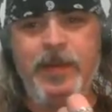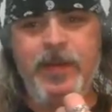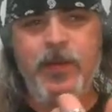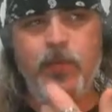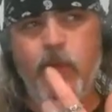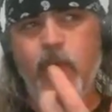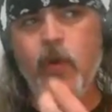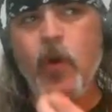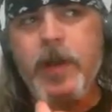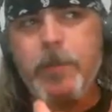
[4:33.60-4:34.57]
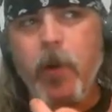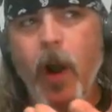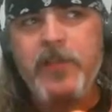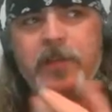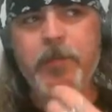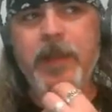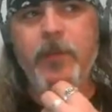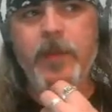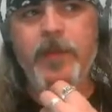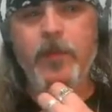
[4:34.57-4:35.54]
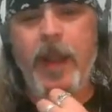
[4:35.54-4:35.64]
You could possibly,
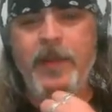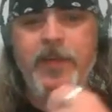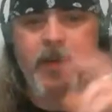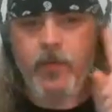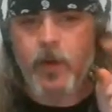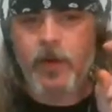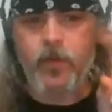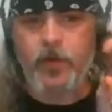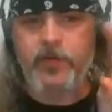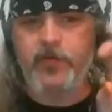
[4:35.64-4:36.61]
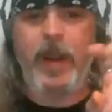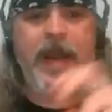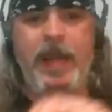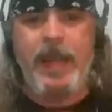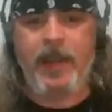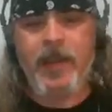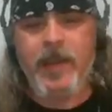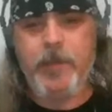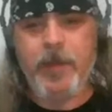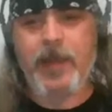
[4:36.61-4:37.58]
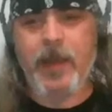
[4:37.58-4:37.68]
with the right quote unquote training,
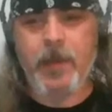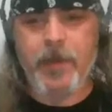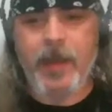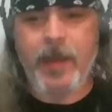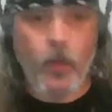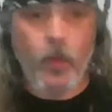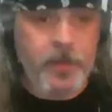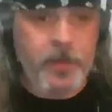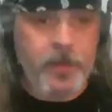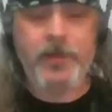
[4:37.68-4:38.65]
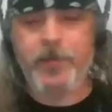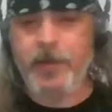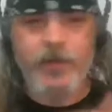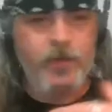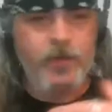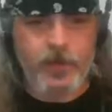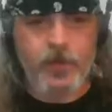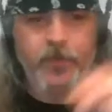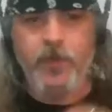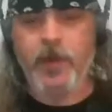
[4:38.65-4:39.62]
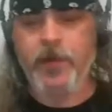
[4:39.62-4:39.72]
become an Orthodox, but you couldn't go
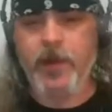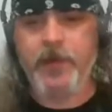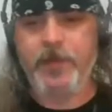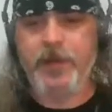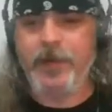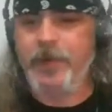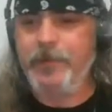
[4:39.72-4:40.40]
full out Hasidic.